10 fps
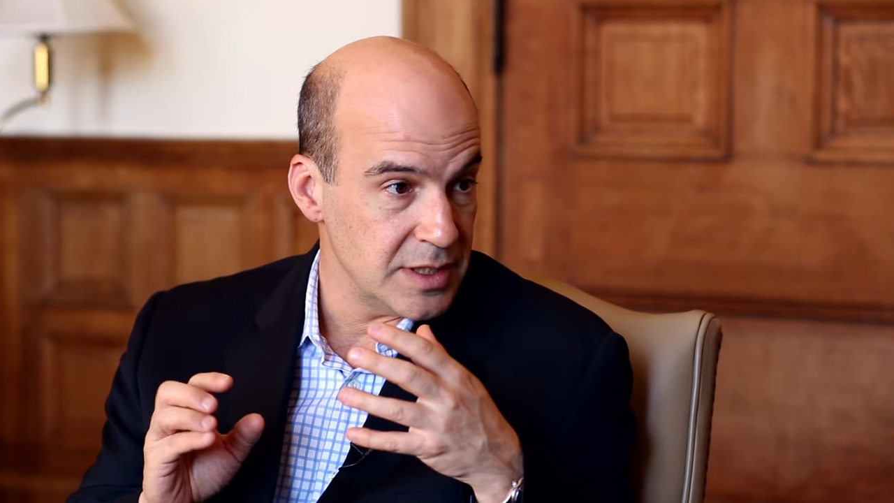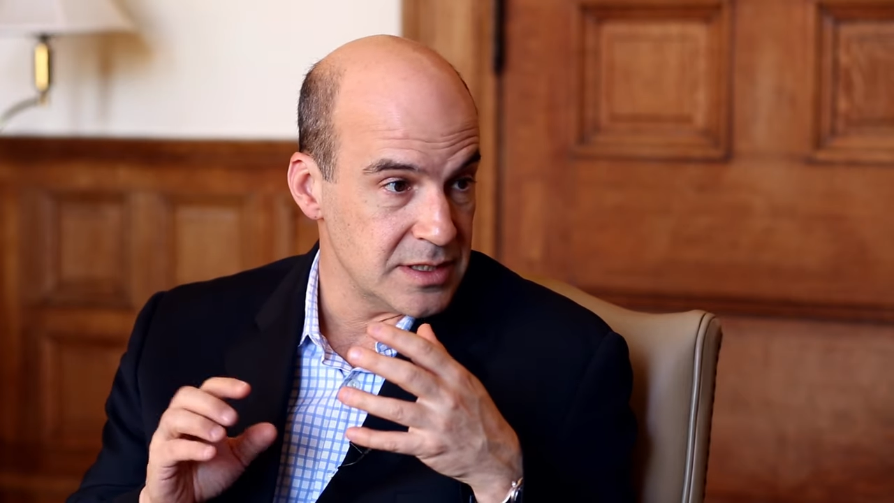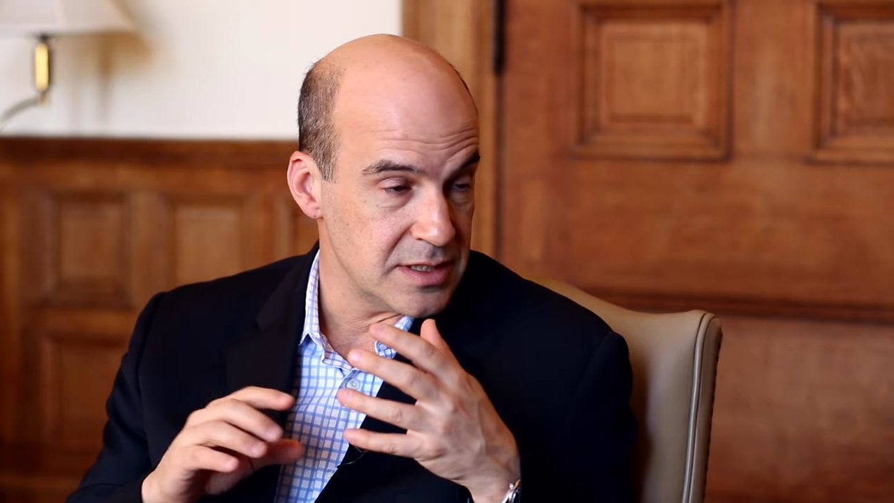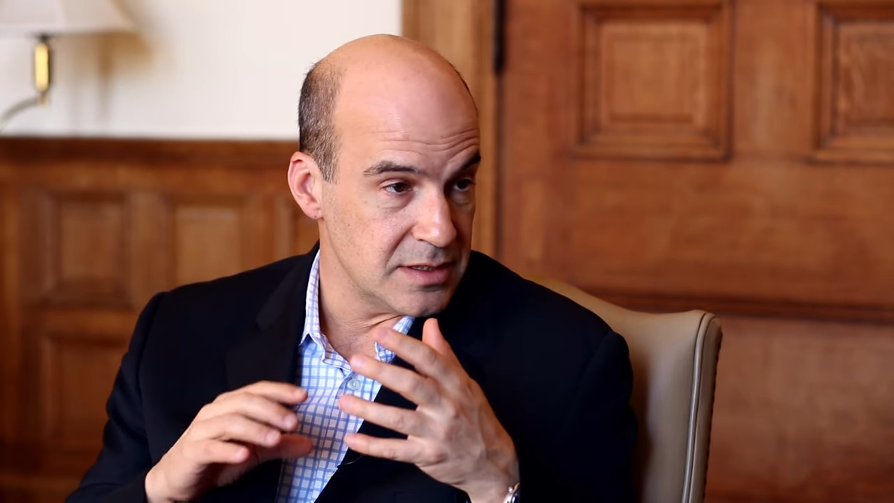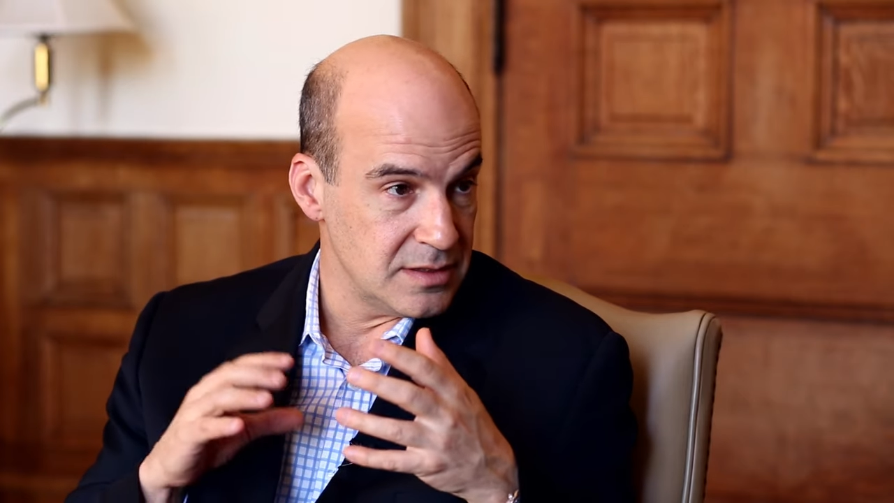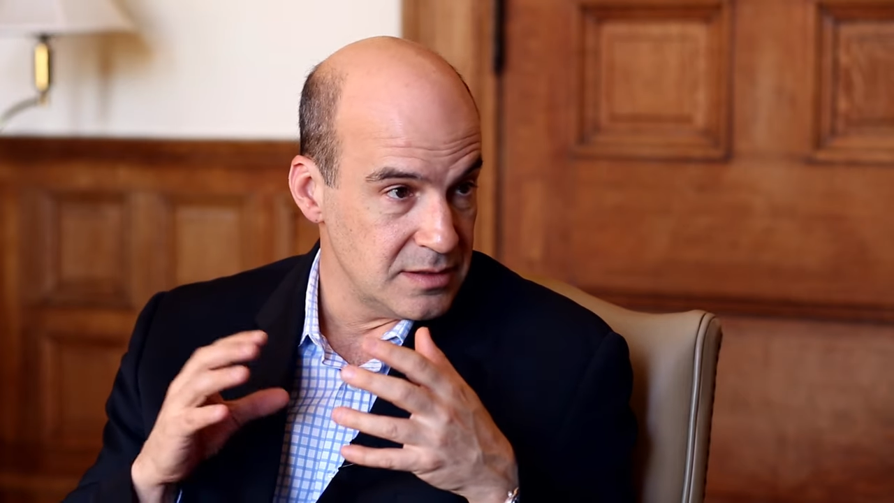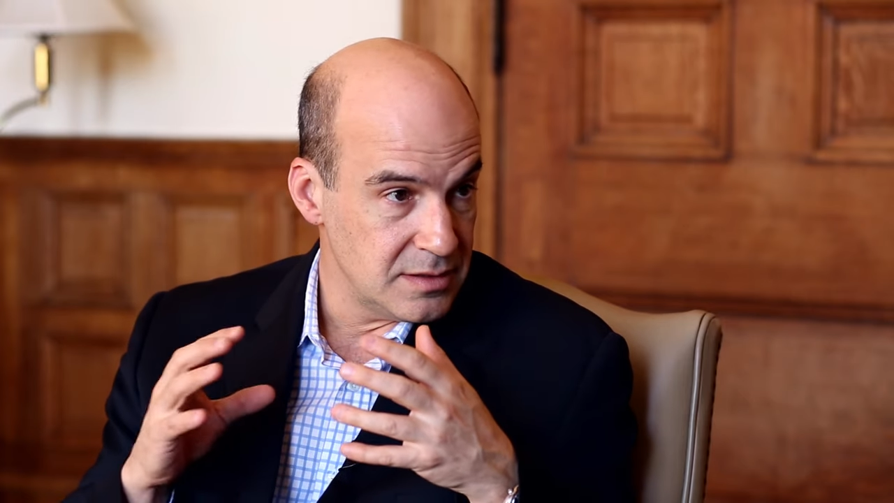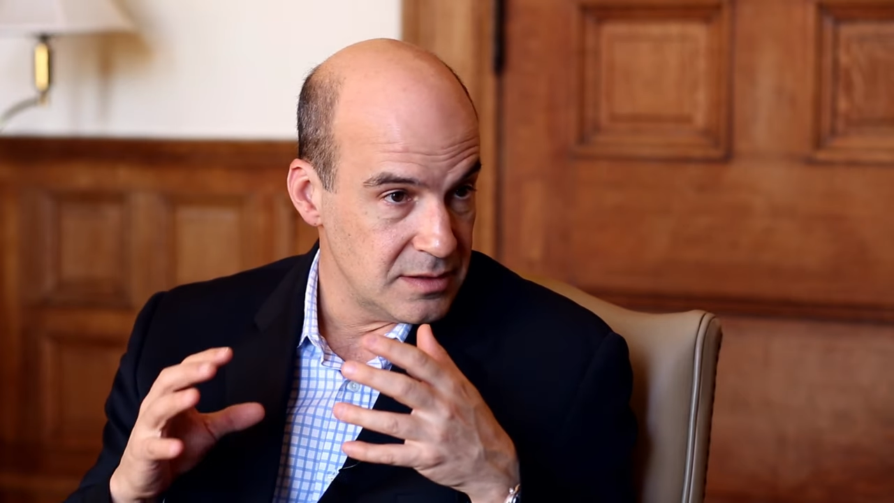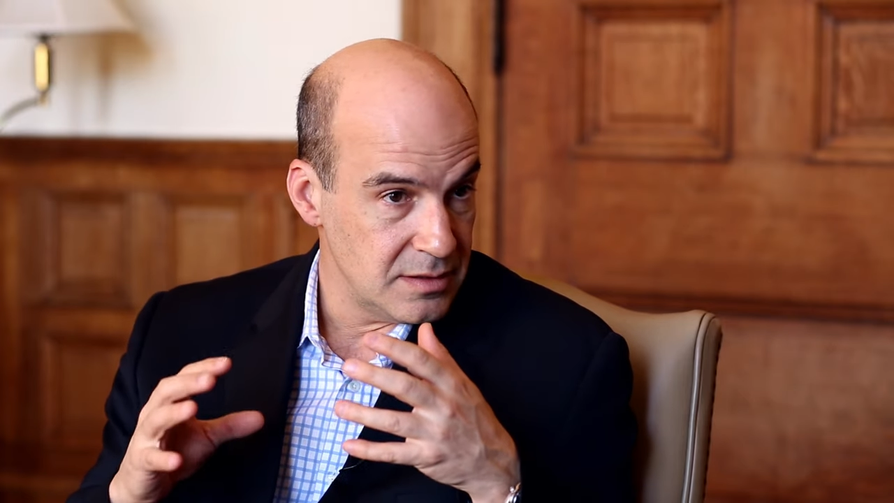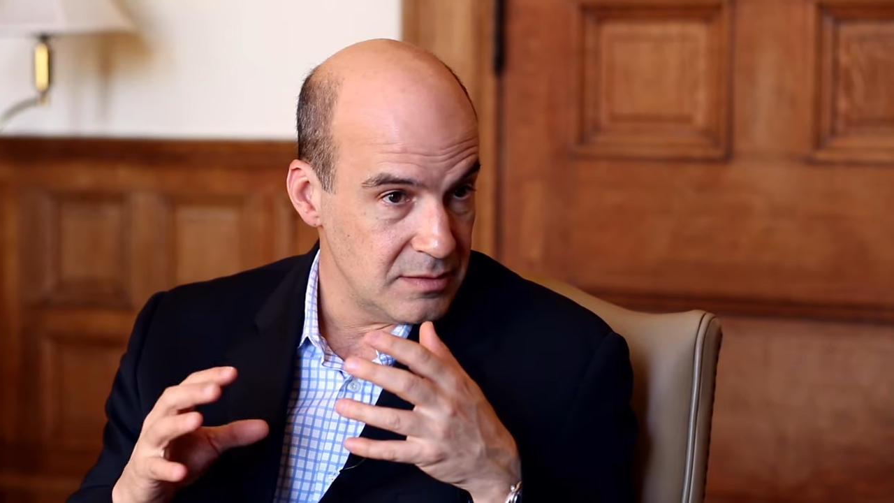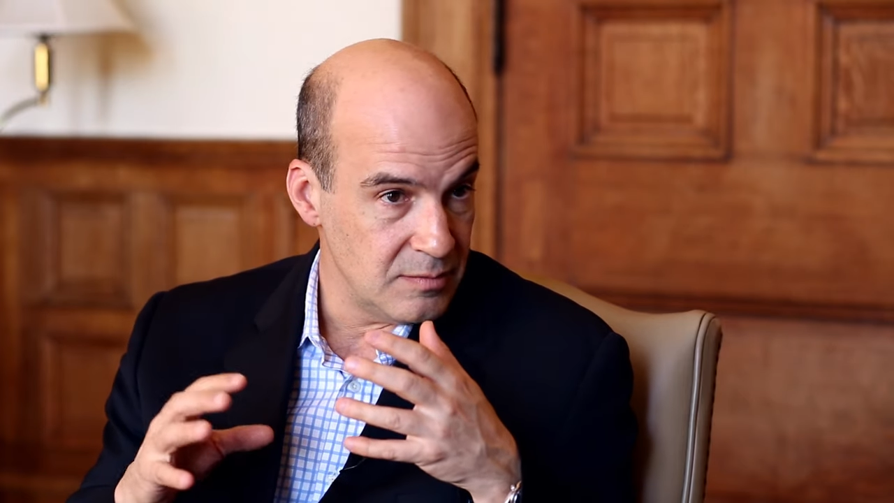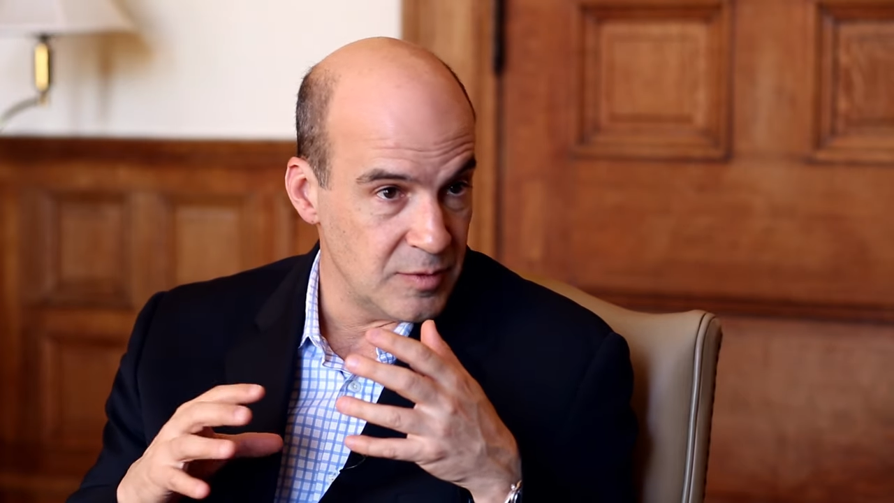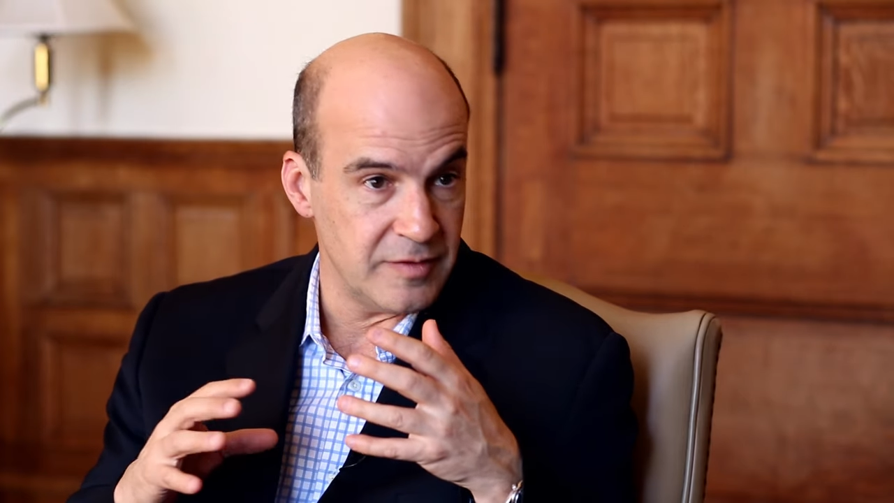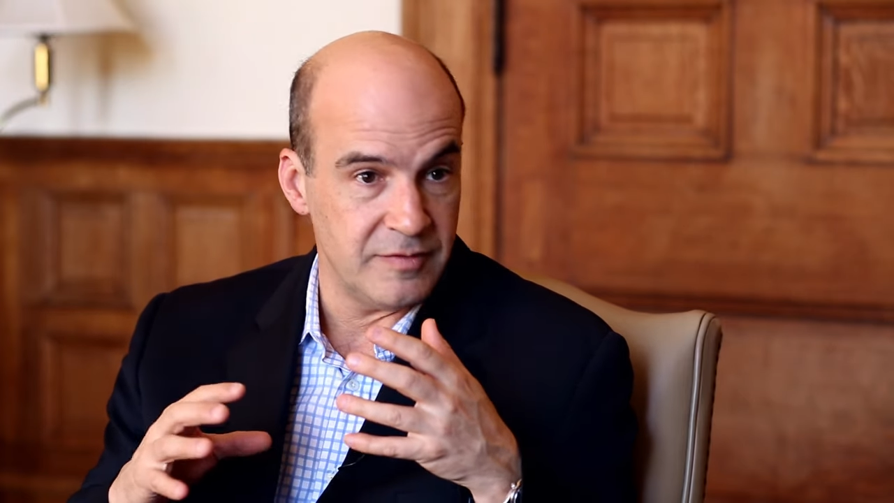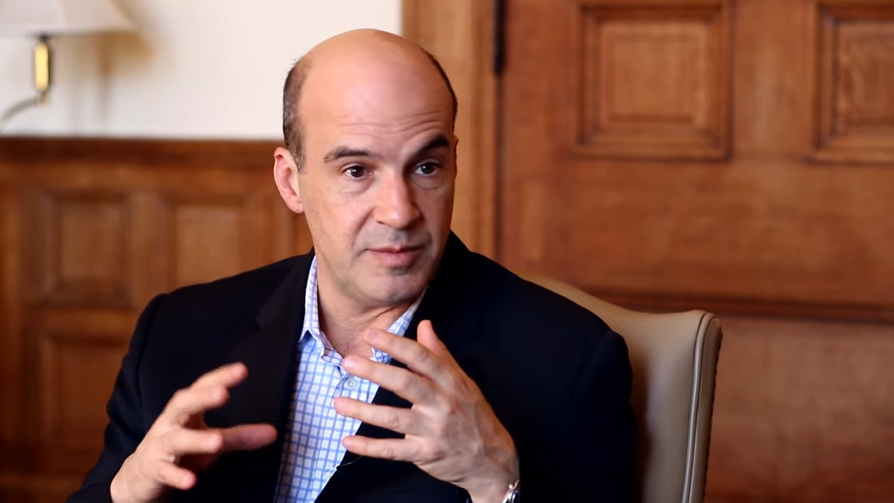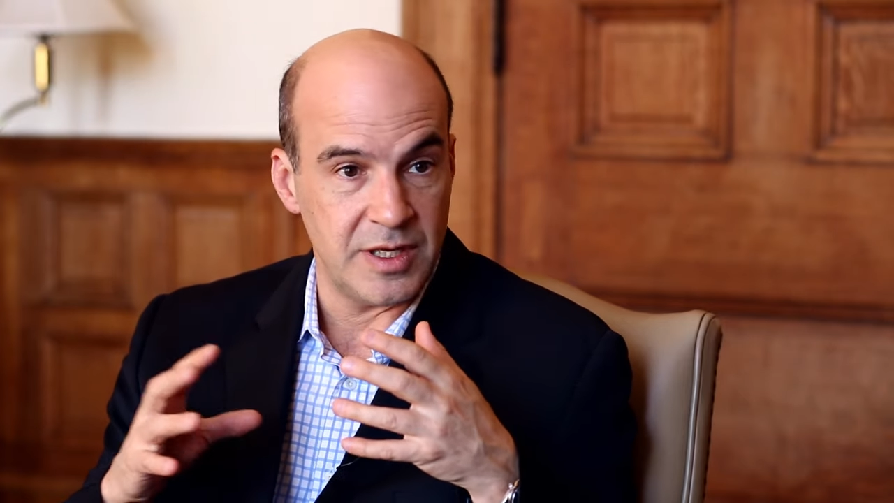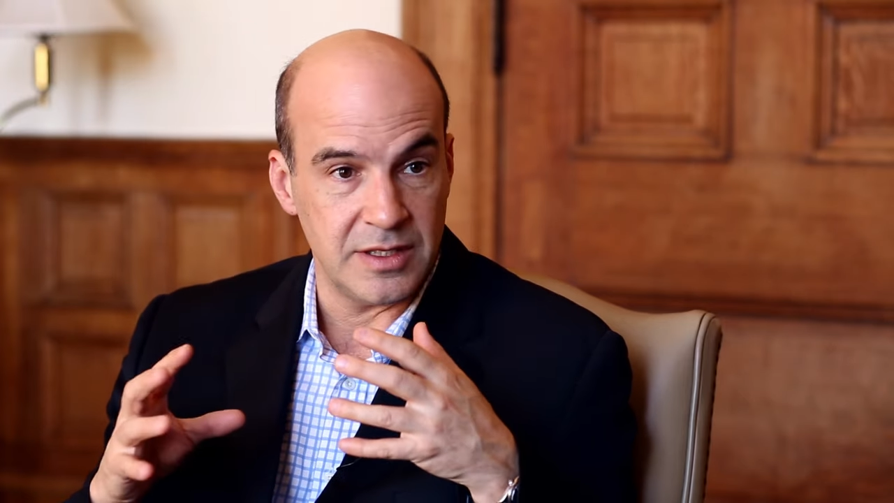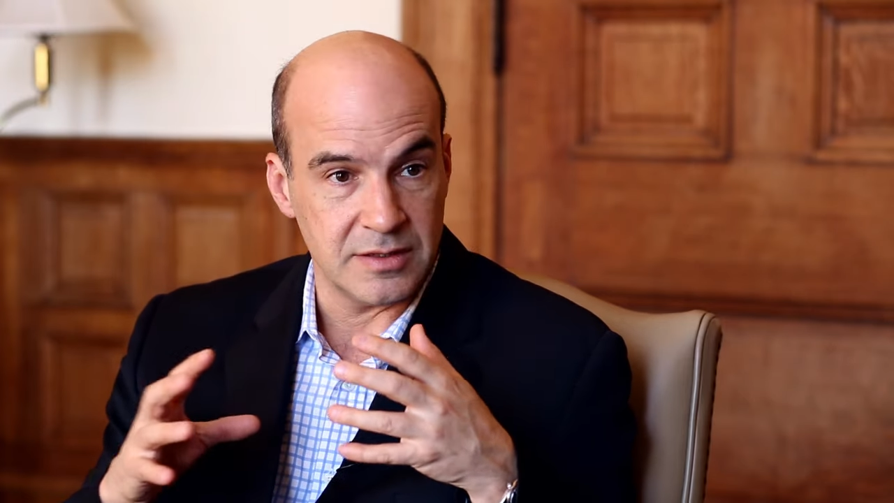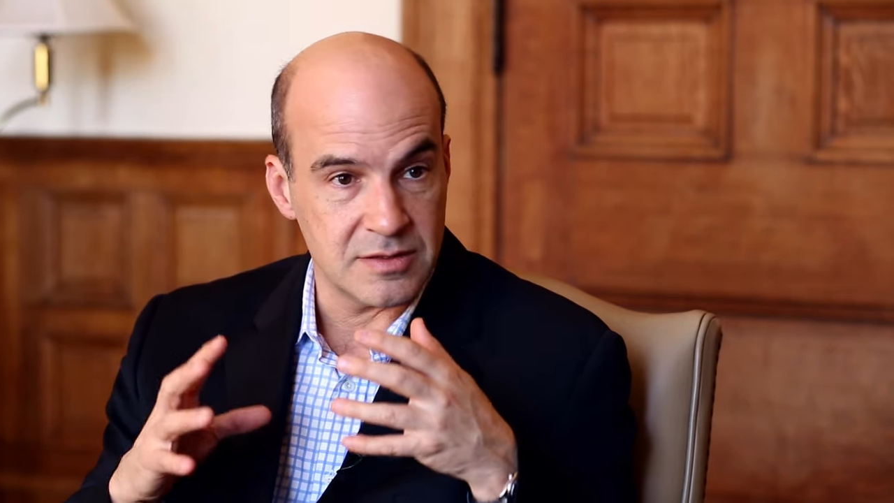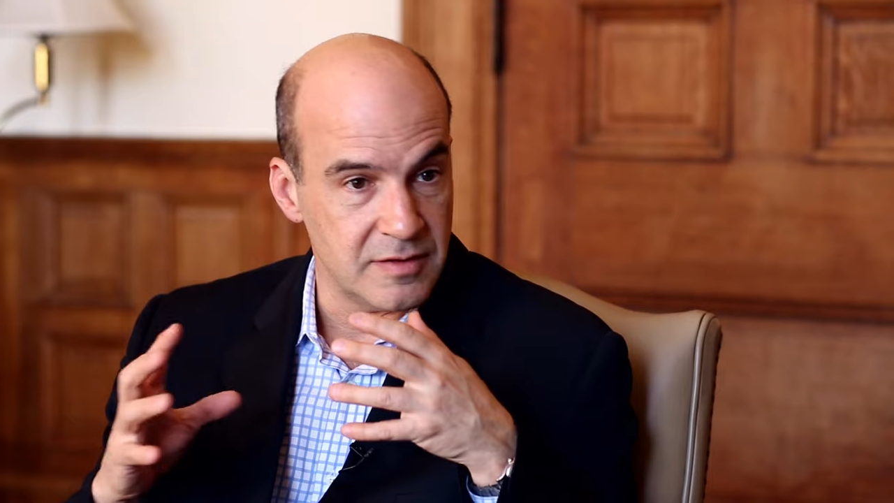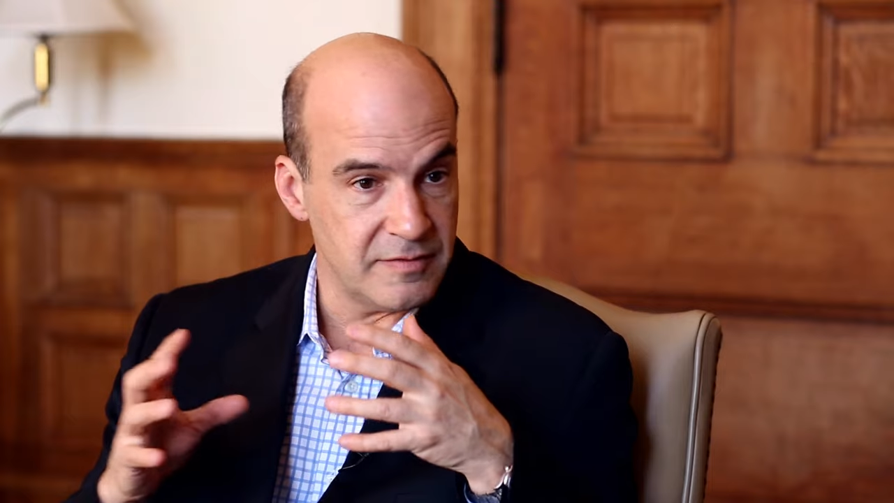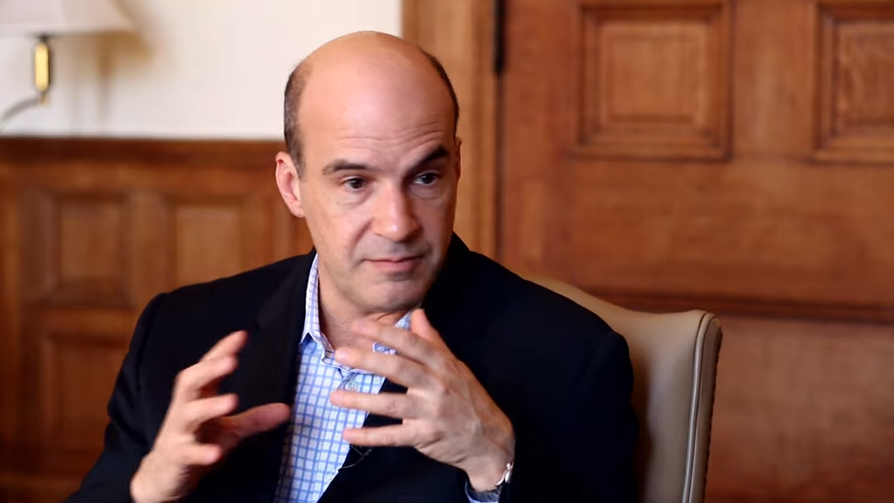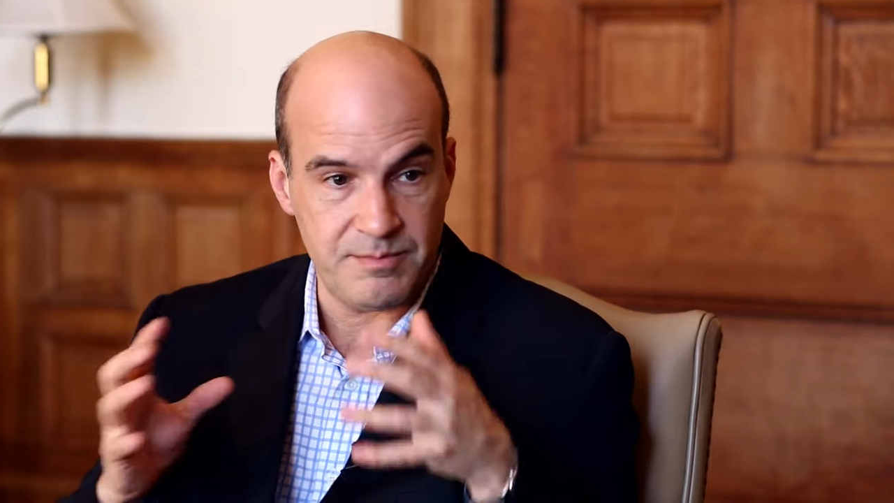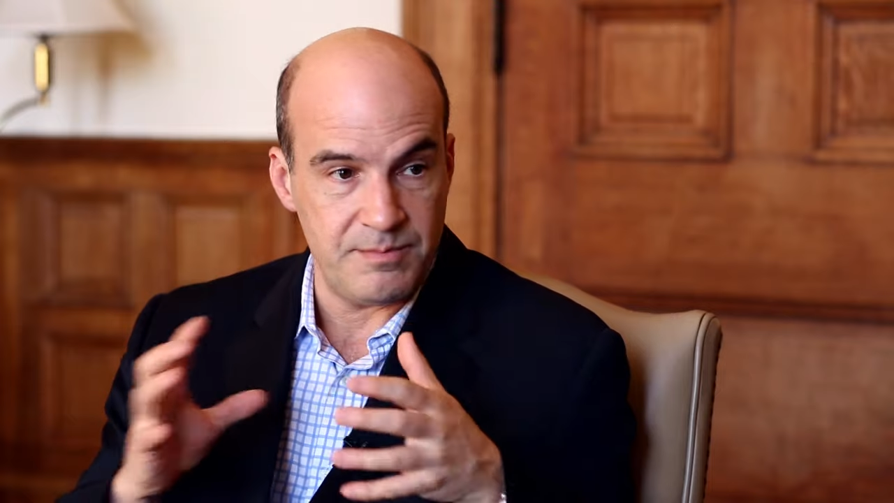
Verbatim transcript: because it would have been sort of